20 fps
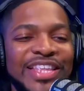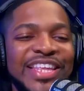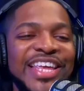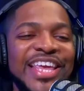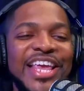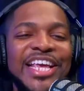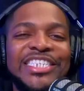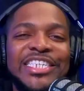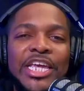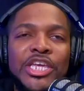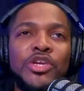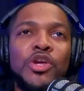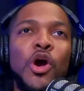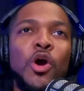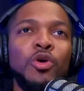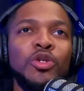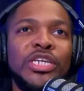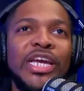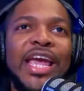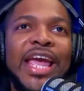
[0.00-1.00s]
it's like you
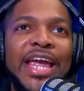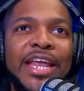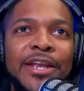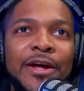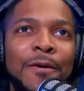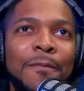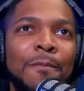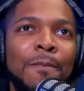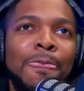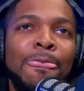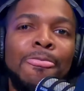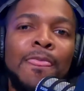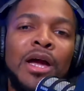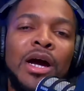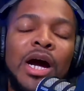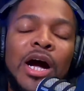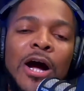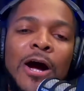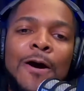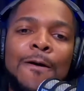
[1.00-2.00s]
hold your hand up,
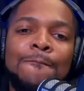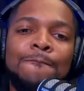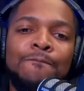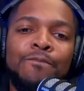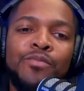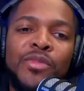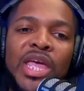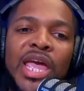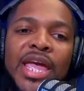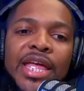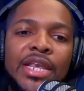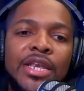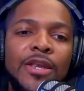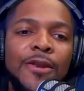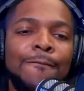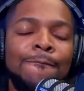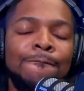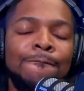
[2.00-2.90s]
and